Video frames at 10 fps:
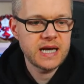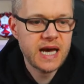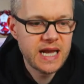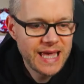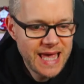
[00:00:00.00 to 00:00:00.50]

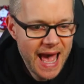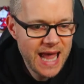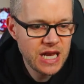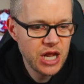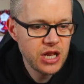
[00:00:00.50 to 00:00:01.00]
And
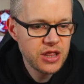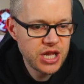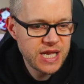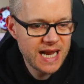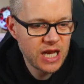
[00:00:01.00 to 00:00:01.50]
again, the
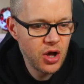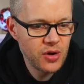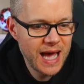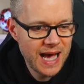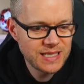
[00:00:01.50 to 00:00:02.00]
deadlock
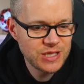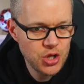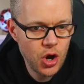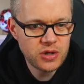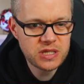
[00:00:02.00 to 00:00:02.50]
has
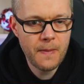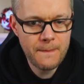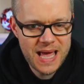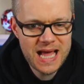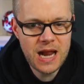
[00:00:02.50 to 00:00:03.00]
not
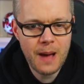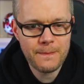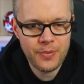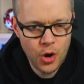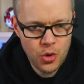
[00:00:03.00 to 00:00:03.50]
been
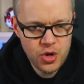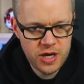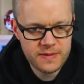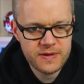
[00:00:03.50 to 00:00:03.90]
broken.